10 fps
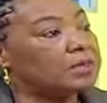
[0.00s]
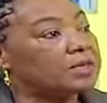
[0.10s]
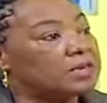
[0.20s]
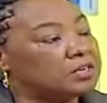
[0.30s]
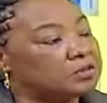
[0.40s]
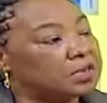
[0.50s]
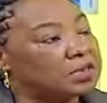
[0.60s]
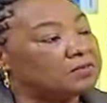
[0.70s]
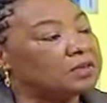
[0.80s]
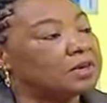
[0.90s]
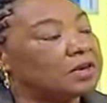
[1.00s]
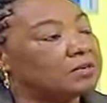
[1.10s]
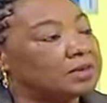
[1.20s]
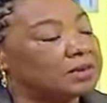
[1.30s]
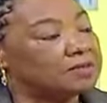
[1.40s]
their day-to-day living,
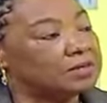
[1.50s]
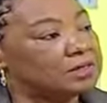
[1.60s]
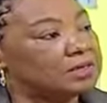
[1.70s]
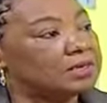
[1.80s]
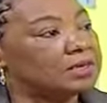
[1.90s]
how they're living their